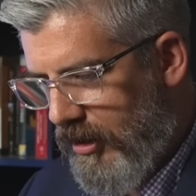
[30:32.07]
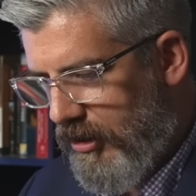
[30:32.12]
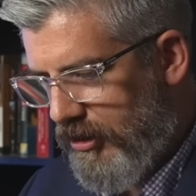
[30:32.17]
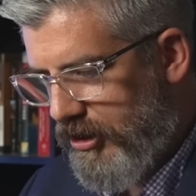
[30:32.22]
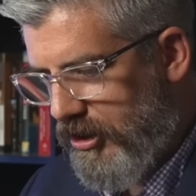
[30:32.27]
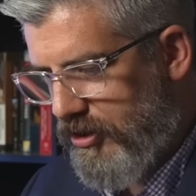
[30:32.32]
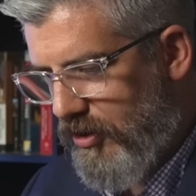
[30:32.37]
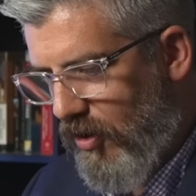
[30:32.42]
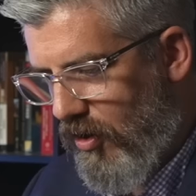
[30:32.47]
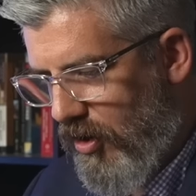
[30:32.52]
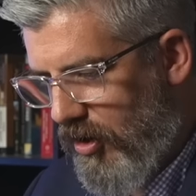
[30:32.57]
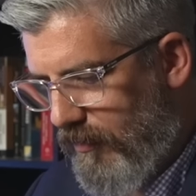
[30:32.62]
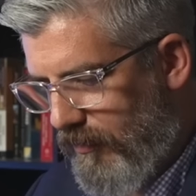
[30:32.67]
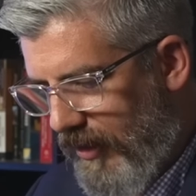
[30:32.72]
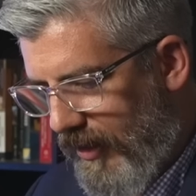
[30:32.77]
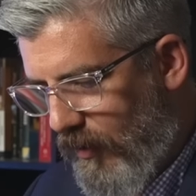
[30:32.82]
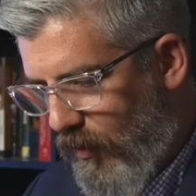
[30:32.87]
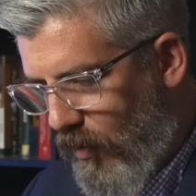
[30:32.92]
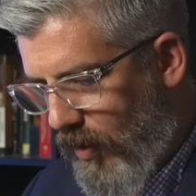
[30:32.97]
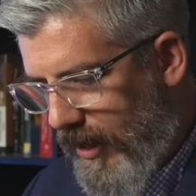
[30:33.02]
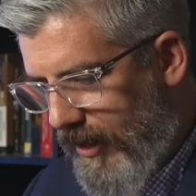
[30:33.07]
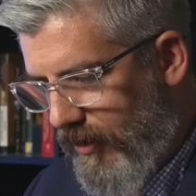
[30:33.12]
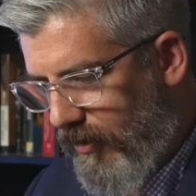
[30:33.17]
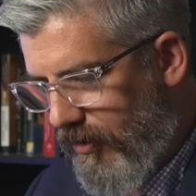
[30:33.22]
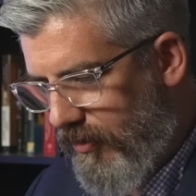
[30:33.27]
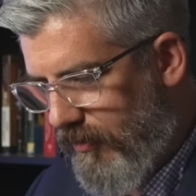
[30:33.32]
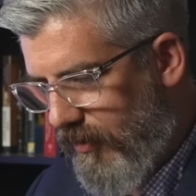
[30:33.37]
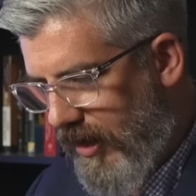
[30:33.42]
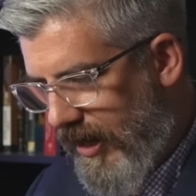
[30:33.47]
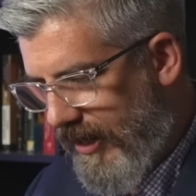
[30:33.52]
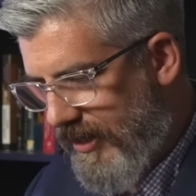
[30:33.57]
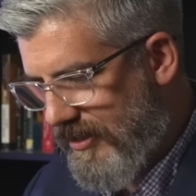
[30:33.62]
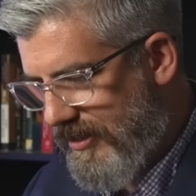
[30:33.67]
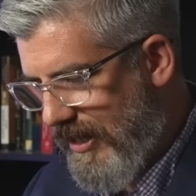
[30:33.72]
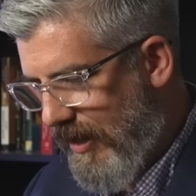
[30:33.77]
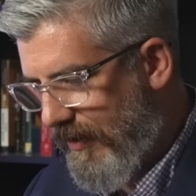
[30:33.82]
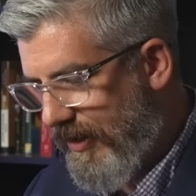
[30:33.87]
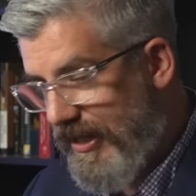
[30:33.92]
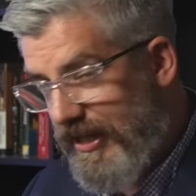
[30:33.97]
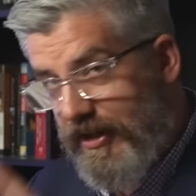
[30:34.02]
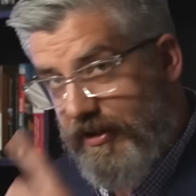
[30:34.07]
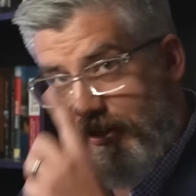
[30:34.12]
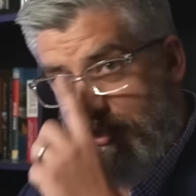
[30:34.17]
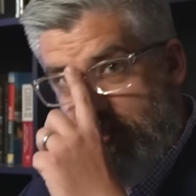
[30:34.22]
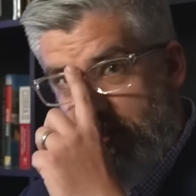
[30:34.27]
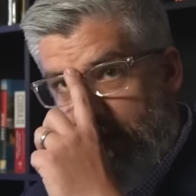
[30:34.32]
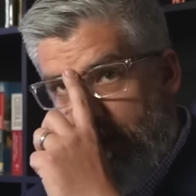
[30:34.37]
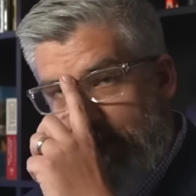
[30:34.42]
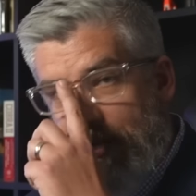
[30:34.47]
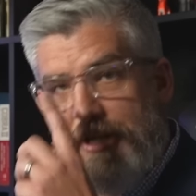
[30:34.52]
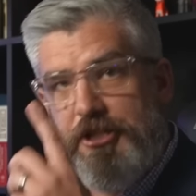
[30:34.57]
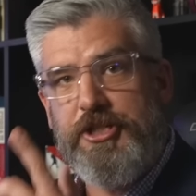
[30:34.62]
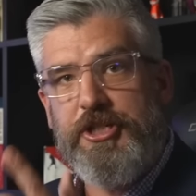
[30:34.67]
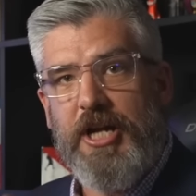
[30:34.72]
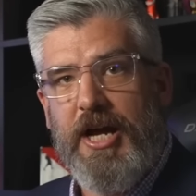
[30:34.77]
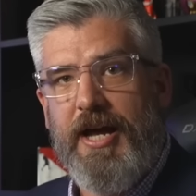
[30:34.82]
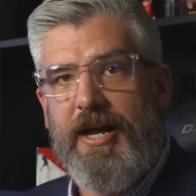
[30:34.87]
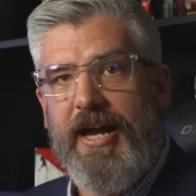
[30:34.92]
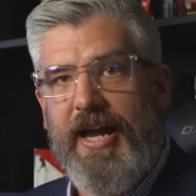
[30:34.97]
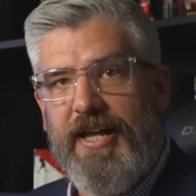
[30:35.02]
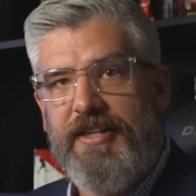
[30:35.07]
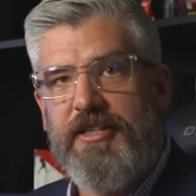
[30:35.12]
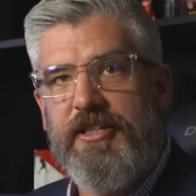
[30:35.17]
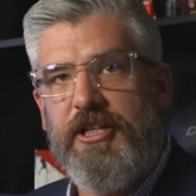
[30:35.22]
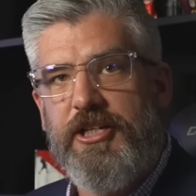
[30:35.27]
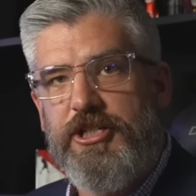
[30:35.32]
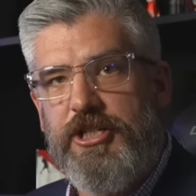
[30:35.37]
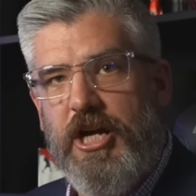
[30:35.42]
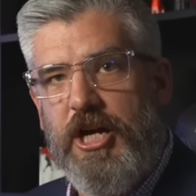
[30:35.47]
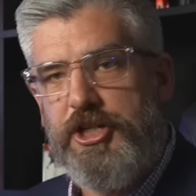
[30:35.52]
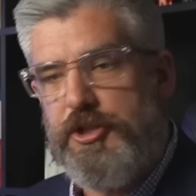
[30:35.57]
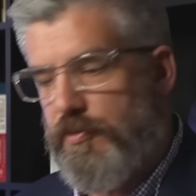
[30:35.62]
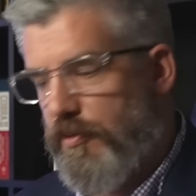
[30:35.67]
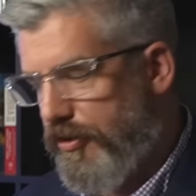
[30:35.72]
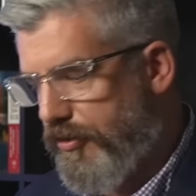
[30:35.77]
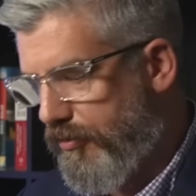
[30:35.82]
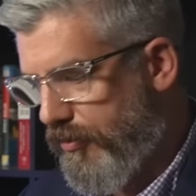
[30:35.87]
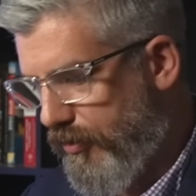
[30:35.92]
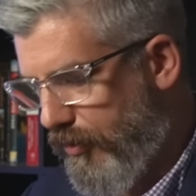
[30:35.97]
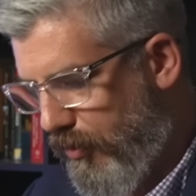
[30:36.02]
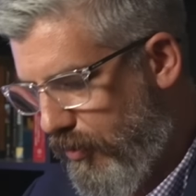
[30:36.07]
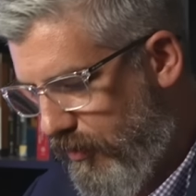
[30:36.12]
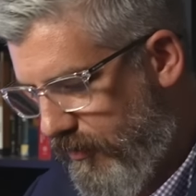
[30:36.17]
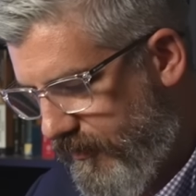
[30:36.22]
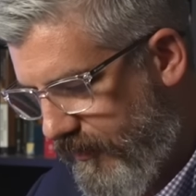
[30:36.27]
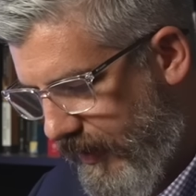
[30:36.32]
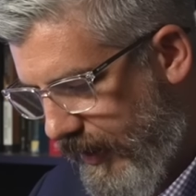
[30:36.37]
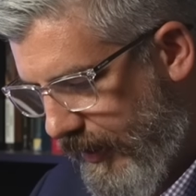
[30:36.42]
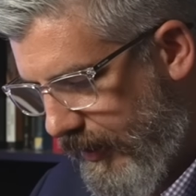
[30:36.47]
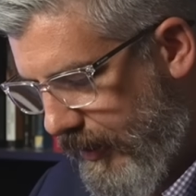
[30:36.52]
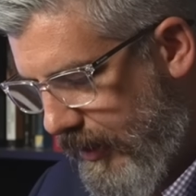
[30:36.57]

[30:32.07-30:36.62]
Just on him like white on rice. Now here is the best shot Anthony Joshua threw the whole fight.